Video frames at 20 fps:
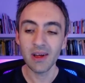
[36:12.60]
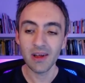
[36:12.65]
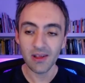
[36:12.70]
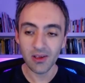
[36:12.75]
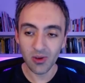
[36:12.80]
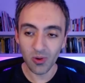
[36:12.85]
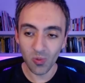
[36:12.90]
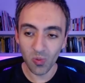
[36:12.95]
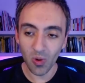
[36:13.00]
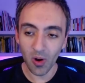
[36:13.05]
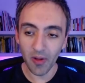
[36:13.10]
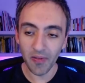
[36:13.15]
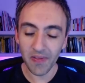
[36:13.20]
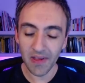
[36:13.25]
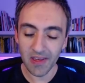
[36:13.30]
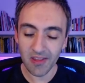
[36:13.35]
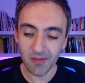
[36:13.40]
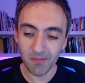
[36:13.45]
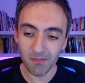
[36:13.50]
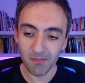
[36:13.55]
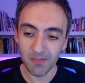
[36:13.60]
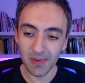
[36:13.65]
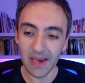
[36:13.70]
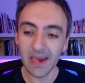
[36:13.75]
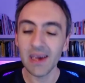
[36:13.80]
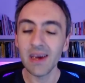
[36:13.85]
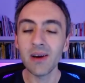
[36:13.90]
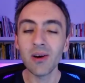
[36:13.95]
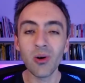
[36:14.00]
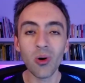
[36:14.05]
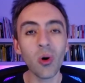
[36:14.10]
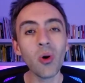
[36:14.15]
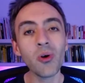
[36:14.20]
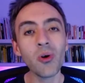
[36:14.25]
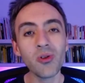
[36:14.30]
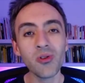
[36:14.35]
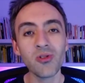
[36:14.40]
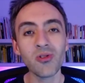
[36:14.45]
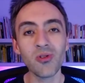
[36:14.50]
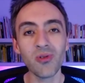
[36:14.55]
You want this big
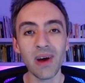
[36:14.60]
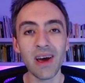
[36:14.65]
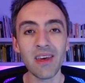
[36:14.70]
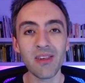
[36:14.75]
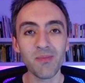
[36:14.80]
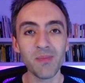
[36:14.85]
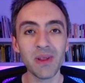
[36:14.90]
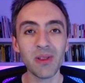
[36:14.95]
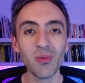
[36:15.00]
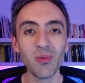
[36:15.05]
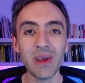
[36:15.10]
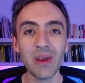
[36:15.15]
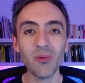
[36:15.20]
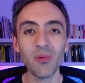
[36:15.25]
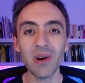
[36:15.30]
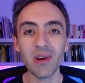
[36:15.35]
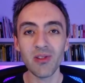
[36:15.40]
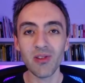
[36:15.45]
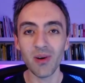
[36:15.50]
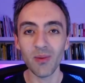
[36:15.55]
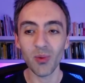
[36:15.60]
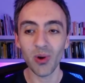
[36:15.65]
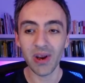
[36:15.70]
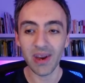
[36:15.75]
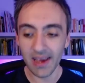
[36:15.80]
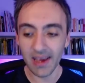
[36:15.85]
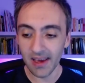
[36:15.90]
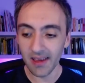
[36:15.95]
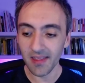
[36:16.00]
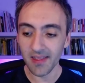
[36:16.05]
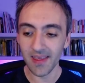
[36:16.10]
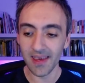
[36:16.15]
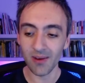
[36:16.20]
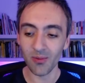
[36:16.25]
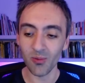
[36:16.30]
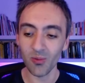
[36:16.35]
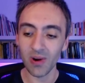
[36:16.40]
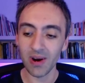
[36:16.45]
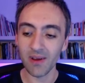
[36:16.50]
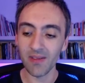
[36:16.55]
contrast between where someone is
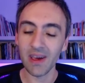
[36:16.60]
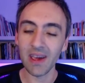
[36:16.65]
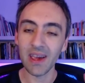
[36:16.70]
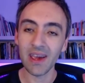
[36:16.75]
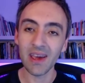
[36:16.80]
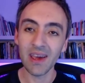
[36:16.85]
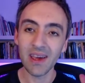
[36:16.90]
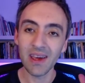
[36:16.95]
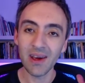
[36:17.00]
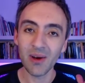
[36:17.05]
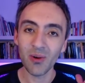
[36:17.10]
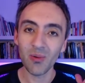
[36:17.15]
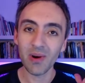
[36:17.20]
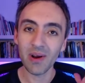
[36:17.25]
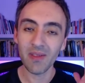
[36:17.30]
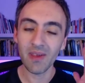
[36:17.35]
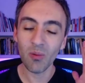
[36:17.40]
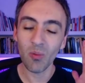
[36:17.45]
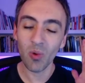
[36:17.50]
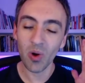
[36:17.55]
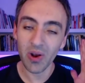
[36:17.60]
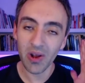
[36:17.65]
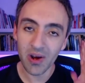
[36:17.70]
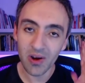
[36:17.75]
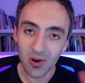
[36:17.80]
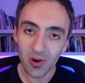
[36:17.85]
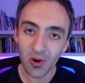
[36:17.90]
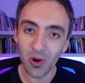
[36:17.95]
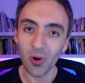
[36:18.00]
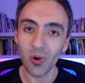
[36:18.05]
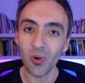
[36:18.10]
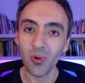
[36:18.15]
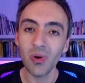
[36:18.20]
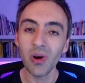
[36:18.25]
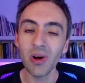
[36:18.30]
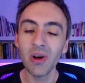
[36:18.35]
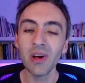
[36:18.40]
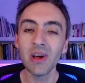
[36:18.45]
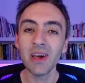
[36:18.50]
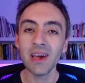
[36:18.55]
and where they want to
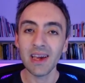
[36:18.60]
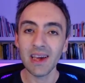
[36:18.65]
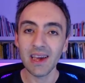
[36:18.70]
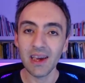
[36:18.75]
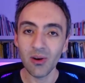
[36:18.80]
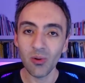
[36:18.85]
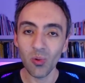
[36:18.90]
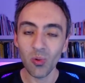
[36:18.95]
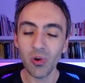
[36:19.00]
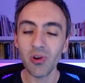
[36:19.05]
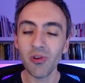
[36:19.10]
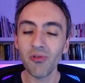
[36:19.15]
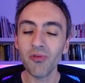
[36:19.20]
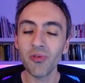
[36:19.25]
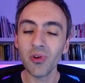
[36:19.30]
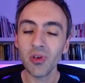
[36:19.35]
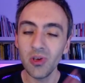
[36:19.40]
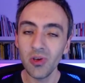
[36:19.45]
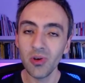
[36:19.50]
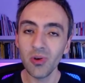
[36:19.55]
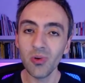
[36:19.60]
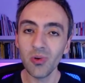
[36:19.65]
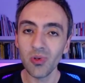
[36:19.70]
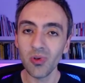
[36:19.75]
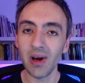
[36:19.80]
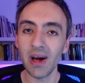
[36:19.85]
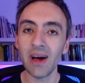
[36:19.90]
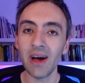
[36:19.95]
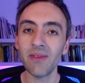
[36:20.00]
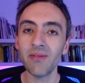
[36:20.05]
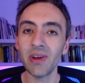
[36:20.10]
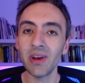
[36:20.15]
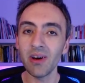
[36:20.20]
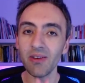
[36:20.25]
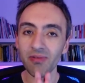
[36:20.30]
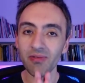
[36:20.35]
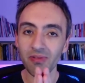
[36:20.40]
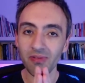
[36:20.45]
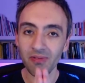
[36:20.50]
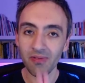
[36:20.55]
go in order for you to have
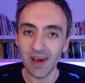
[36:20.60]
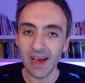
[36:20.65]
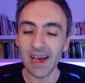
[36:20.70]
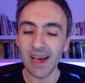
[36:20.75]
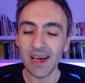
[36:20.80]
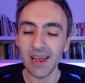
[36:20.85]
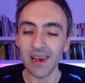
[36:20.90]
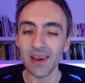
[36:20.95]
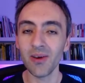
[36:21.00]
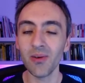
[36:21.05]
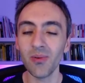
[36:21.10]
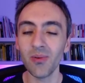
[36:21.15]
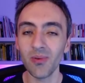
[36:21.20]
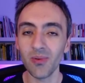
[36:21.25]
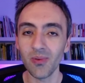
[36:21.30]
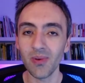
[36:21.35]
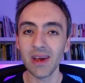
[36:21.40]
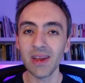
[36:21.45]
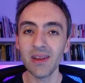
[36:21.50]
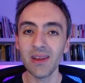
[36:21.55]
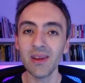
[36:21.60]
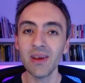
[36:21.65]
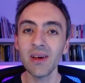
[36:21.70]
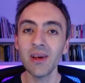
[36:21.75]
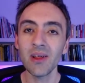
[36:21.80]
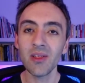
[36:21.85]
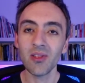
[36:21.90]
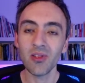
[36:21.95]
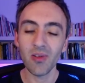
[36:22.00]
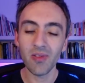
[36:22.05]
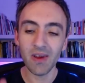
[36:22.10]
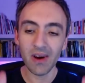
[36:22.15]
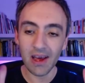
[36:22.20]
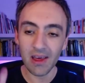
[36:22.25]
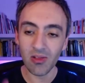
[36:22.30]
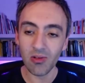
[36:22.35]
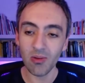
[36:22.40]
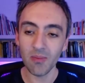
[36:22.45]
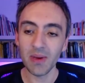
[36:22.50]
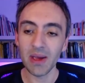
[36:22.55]
enough value, right? So there
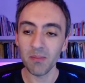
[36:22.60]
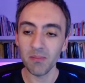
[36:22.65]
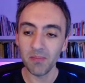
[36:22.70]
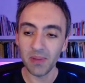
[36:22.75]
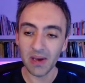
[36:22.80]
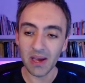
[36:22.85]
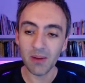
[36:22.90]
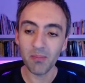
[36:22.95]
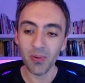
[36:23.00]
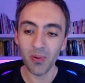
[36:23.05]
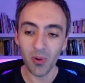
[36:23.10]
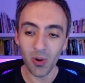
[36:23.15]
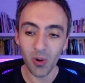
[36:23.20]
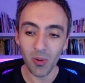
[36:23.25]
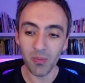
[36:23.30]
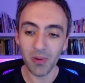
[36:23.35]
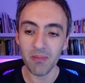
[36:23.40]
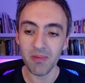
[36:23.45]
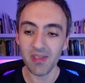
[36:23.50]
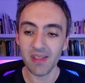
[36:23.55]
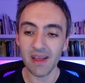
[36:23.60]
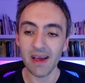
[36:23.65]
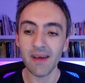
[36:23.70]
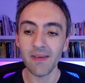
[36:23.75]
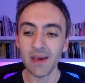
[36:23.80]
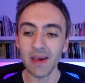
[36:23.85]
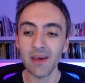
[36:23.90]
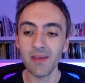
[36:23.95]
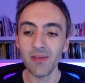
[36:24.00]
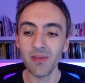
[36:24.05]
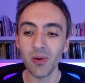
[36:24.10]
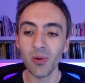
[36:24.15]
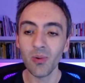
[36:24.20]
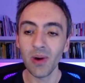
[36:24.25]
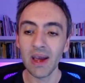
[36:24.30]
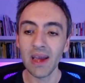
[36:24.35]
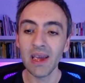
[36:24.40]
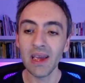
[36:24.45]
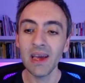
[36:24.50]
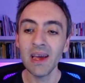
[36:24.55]
has to be a big problem standing in their
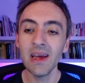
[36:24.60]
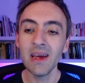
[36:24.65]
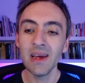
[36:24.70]
way.